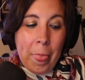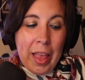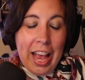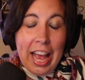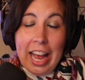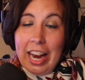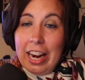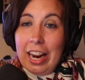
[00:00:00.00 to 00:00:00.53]

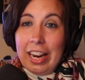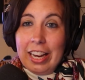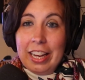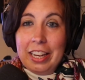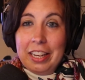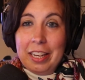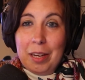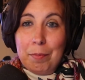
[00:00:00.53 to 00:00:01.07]
And I
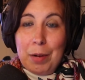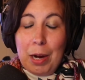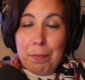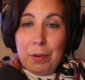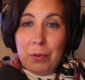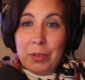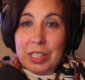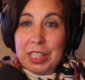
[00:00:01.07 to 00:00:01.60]
hit him up
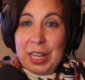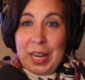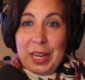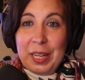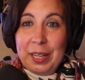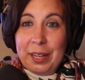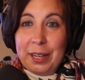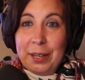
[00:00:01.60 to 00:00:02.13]
and was like,
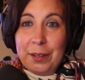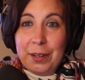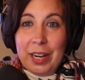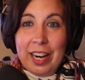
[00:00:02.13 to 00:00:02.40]
yo,